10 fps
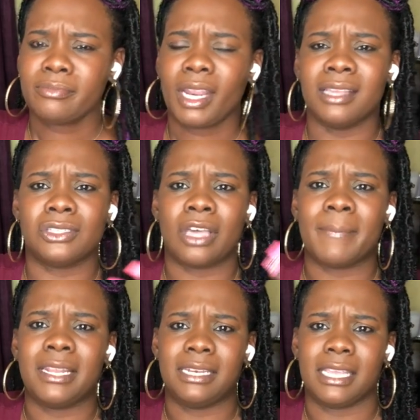And so I'm in
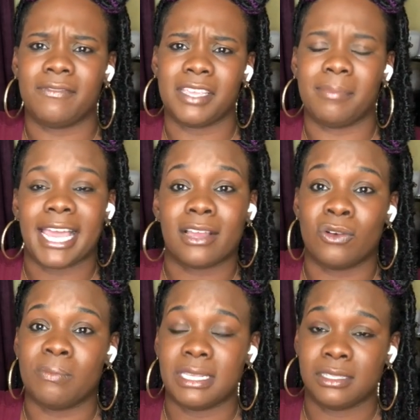the DMV Black
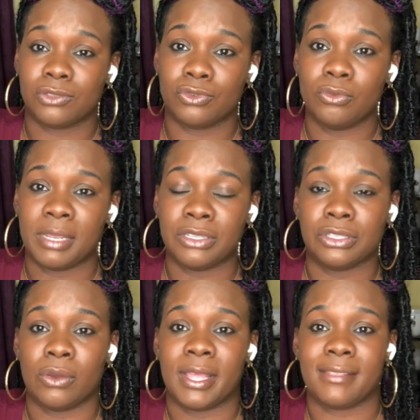Owned Business Group. And
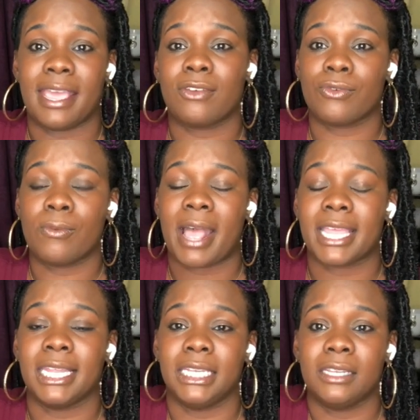so in that group, I
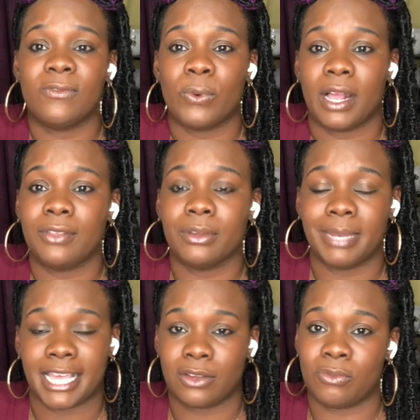can look for other
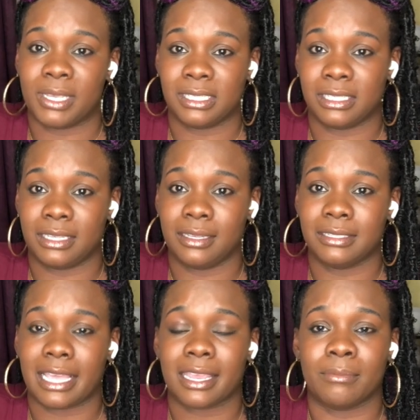Black owned businesses.
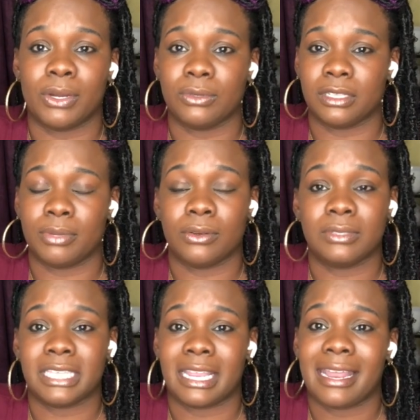I can post a post
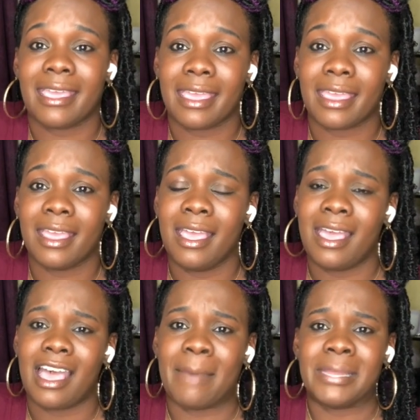saying, hey,
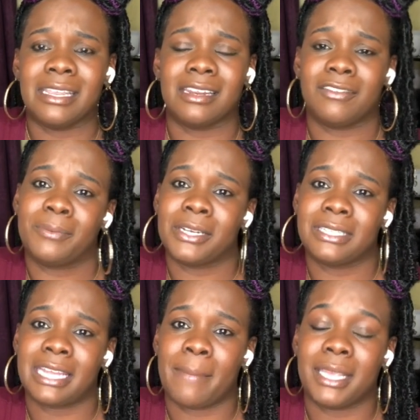I'm in need of a
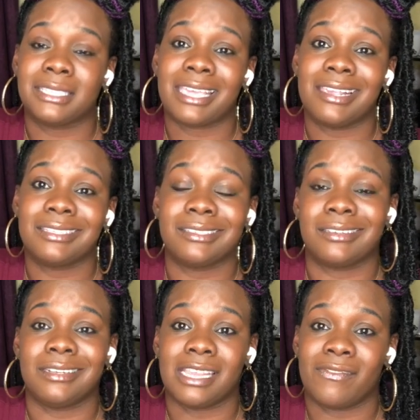person that bakes cakes that's in
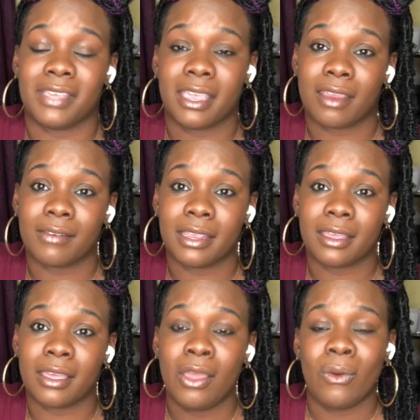the DMV
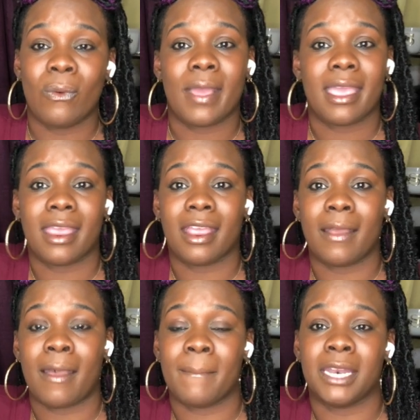area. Or, hey,
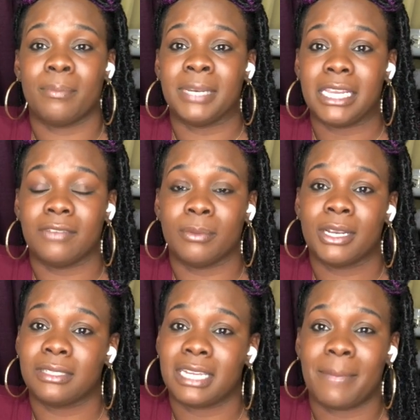I'm in need of a
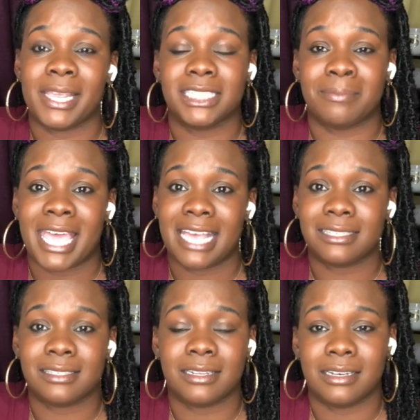person that makes masks
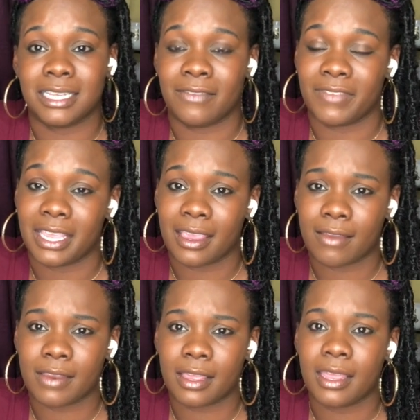that's in the DMV
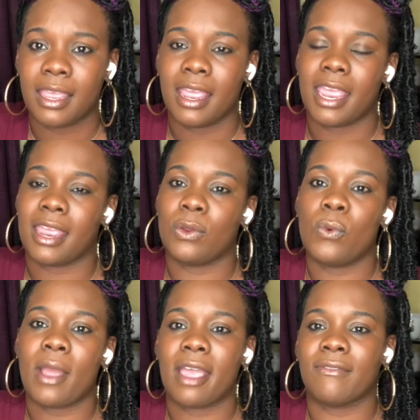area. And
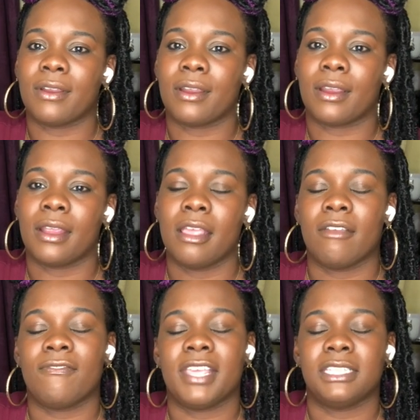whoever
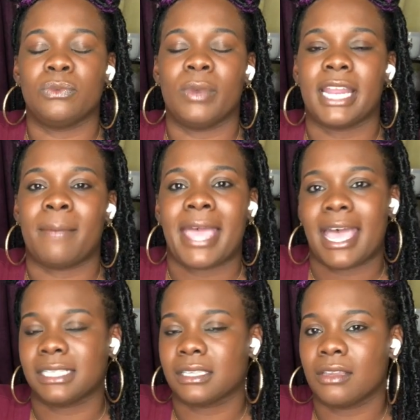fits what I'm
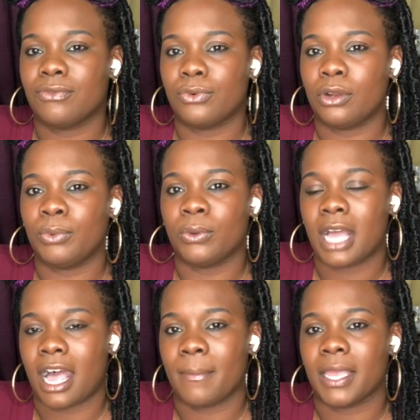asking for will
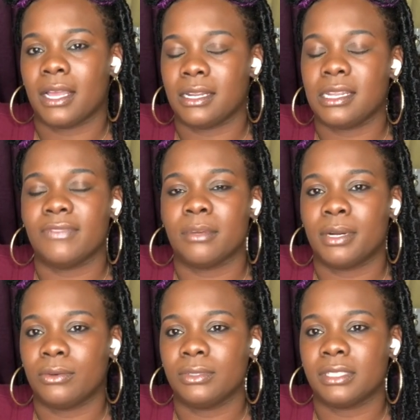comment underneath the
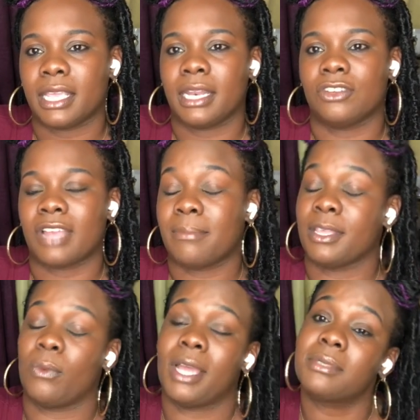post and drop
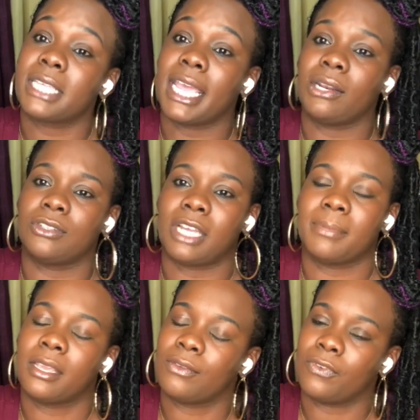their website or drop
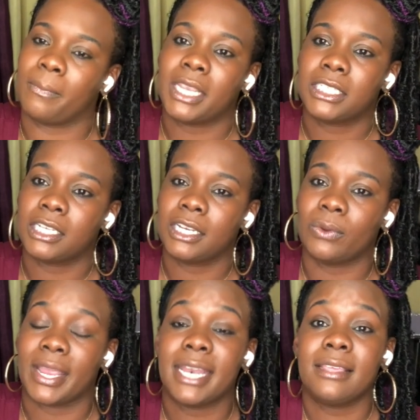their information
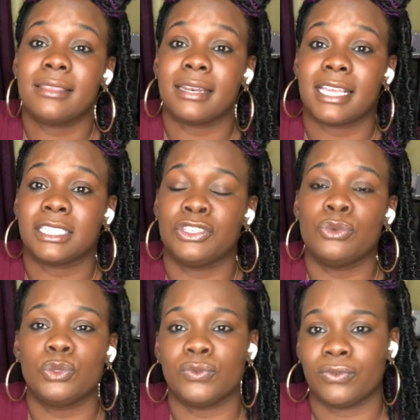or anything that's
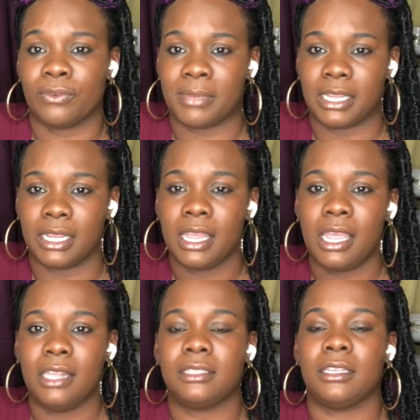useful for me
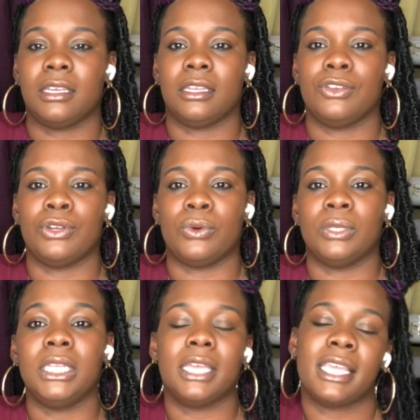to,
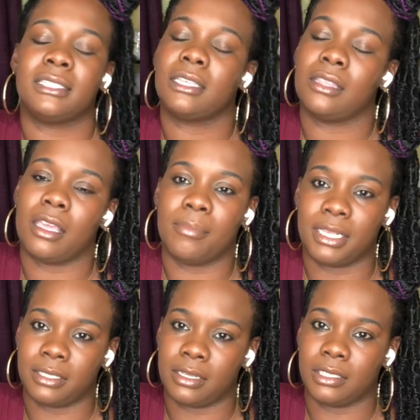look into their
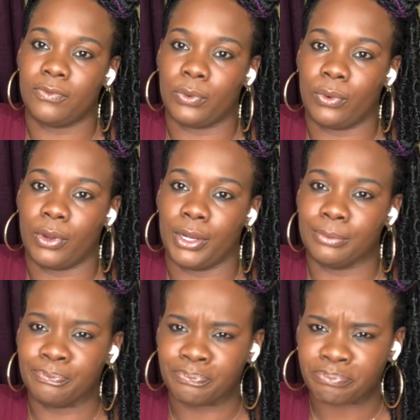business
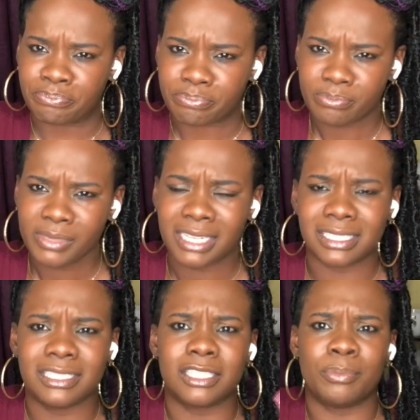
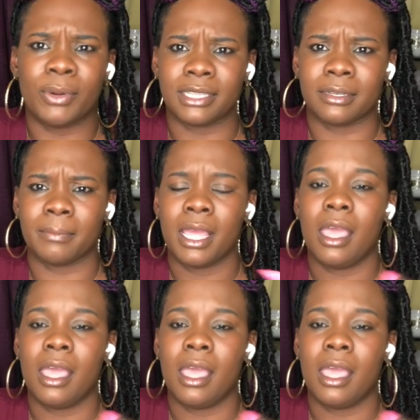to support them.